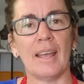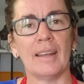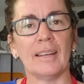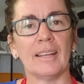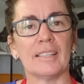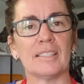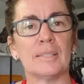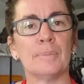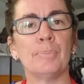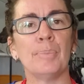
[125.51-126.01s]
and
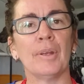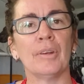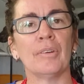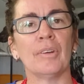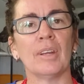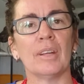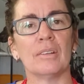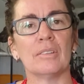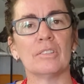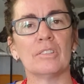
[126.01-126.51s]

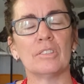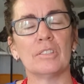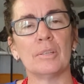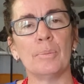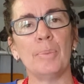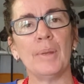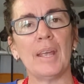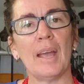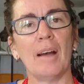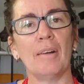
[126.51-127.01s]
experience to
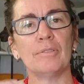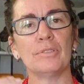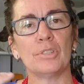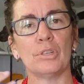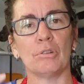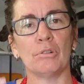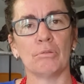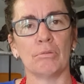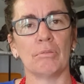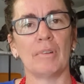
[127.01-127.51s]
be able to
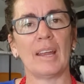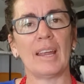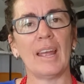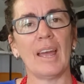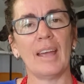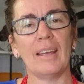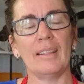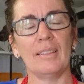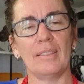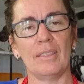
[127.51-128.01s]

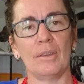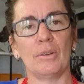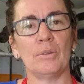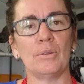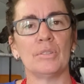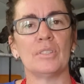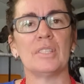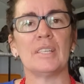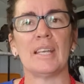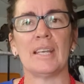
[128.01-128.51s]
create
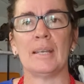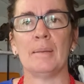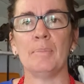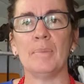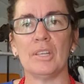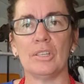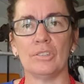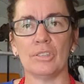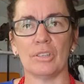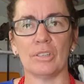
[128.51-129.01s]
those
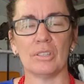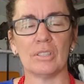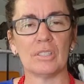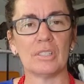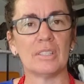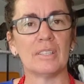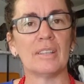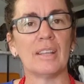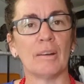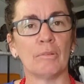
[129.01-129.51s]

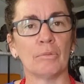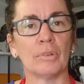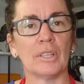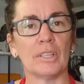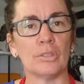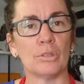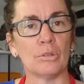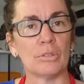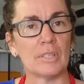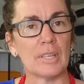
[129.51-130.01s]
images that
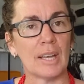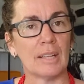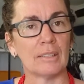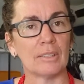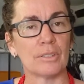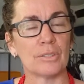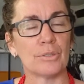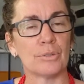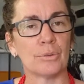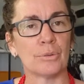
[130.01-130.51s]
really do tell
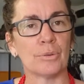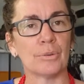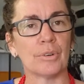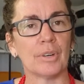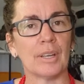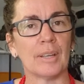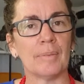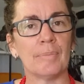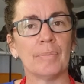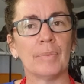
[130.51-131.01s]
a
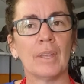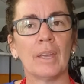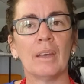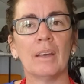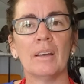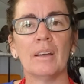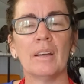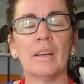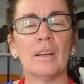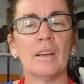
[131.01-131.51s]
story.
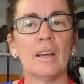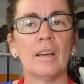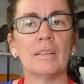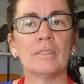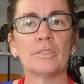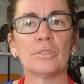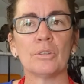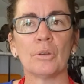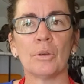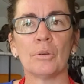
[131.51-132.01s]

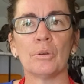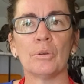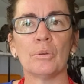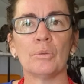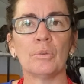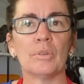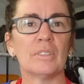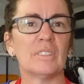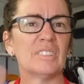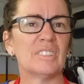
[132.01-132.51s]
So